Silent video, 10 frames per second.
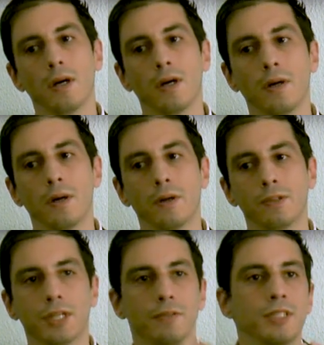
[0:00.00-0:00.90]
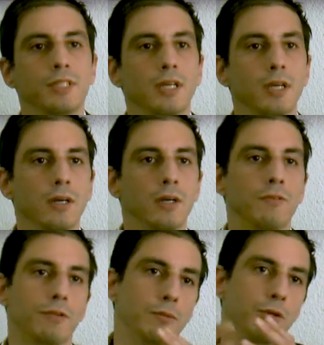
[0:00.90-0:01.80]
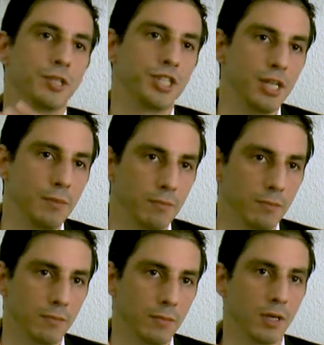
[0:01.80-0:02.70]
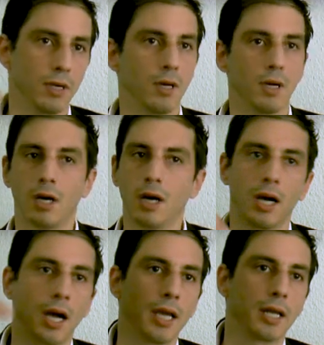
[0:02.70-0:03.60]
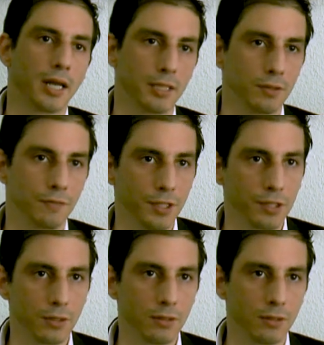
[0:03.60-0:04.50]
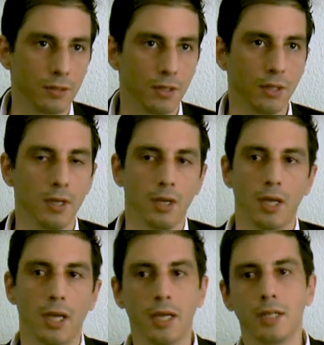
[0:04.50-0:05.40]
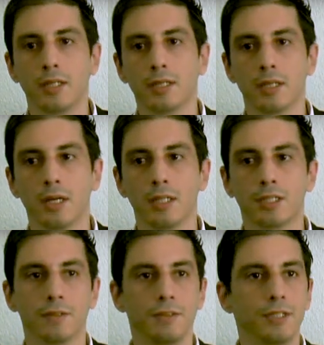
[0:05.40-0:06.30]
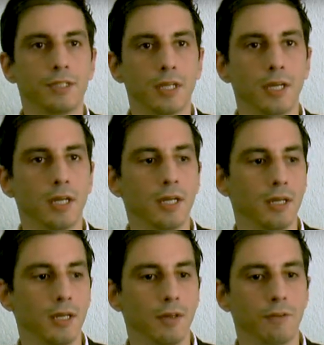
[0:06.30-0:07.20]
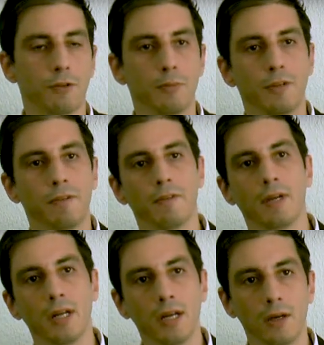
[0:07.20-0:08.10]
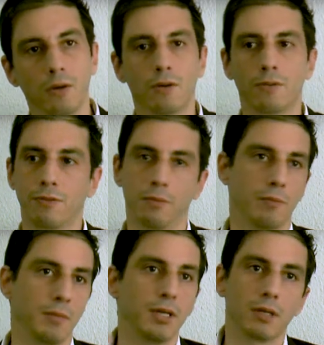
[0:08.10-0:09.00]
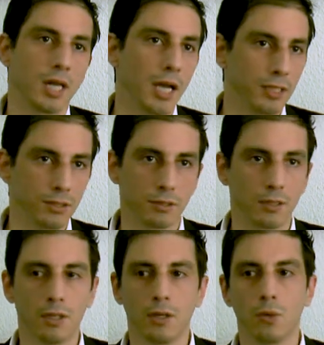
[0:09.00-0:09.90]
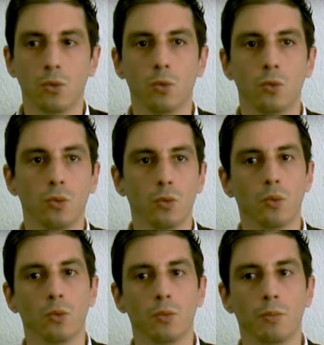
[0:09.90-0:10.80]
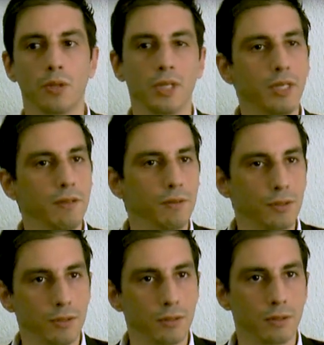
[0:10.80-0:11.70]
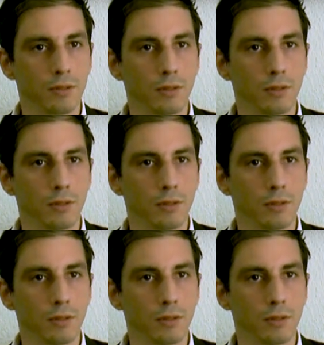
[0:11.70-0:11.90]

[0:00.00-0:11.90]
a Chavista from the regime, a high class official, and uh, a chavista from the favela or from middle class who believes